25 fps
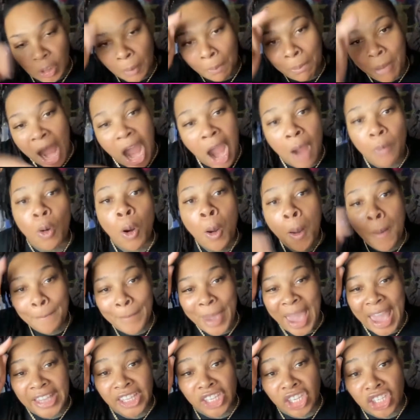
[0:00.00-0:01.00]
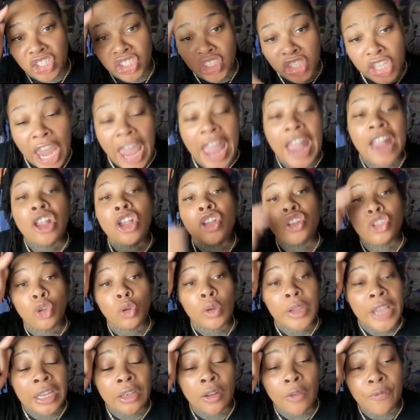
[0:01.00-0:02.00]
Tomorrow, pack your shit.
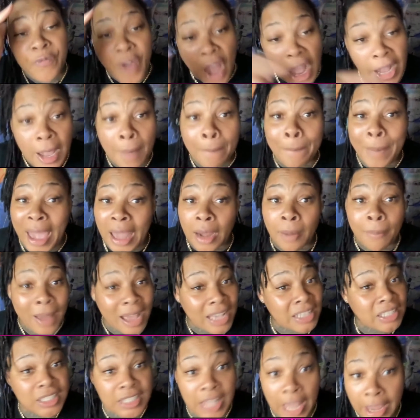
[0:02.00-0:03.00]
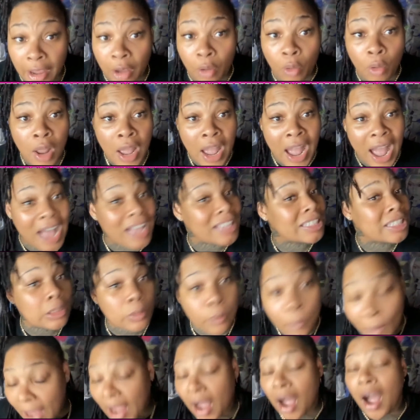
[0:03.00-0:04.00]
You getting the fuck up out of my cell. I
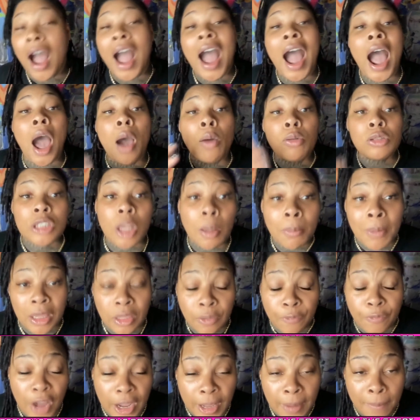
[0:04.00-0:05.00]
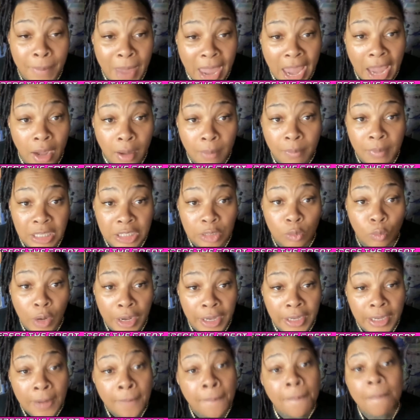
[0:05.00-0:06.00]
swear, I was so motherfucking mad at Miss
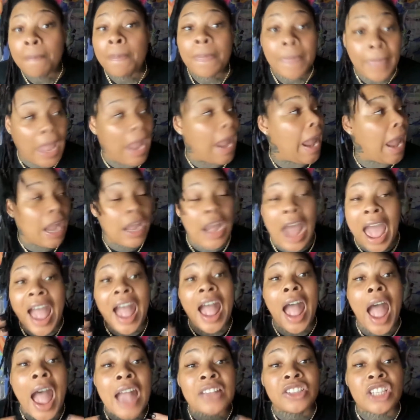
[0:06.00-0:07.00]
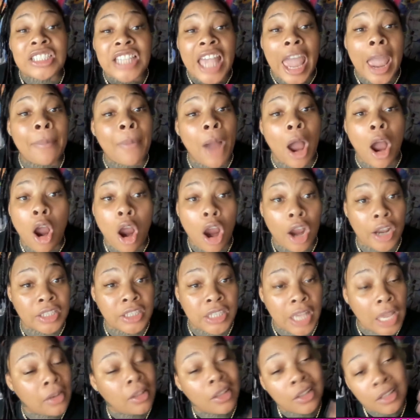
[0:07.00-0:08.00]
Wendy. And I just had my
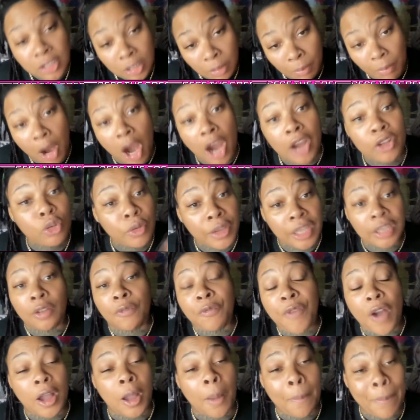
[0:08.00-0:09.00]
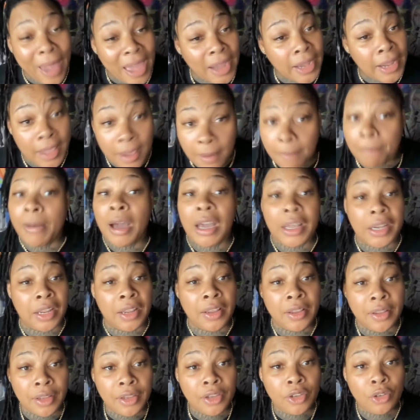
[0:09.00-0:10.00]
heart set. Tomorrow, you getting the fuck up out of here,
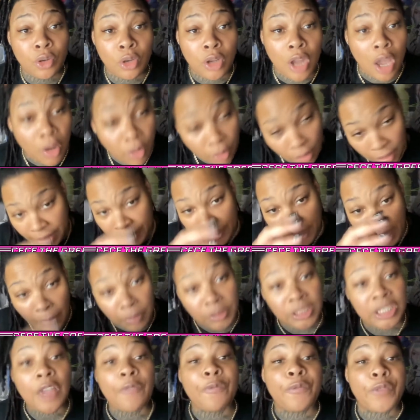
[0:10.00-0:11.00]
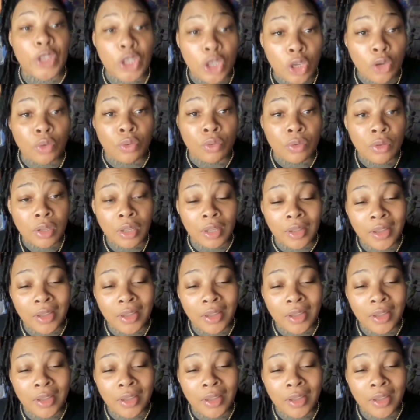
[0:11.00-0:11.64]
buddy. You know, that was it for you.